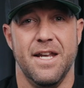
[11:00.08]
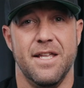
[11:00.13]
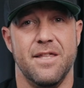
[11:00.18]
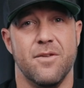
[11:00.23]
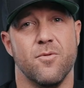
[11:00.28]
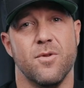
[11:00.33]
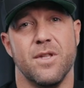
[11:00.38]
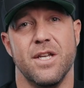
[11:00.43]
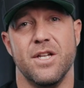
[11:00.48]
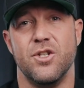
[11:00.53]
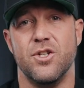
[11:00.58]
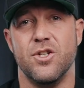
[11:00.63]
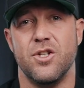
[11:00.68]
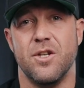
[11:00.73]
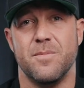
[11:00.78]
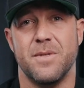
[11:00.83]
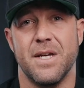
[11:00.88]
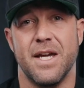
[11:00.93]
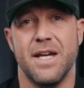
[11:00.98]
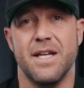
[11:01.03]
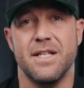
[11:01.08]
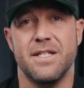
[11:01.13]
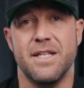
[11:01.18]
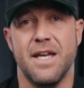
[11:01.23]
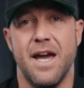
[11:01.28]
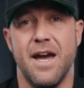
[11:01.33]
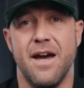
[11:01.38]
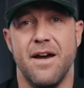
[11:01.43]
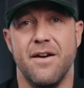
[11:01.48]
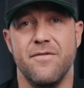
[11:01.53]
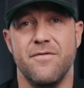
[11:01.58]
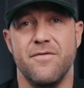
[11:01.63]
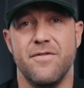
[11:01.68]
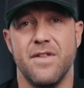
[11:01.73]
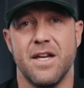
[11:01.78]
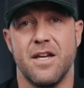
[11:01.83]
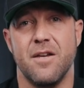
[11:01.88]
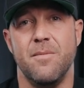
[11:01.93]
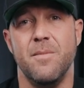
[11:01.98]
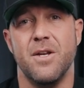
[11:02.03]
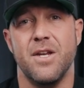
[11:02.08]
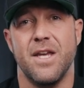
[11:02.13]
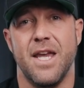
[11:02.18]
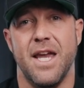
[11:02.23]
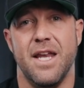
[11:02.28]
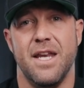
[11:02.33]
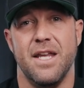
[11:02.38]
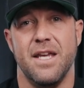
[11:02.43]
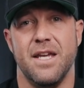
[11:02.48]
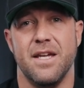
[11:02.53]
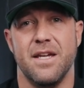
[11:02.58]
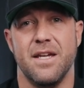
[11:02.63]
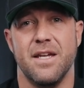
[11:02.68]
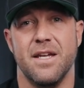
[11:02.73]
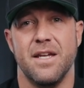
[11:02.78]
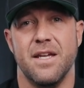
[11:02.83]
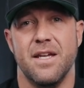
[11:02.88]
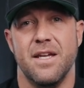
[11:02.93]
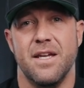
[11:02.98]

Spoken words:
in the relationships I get to have, that communicating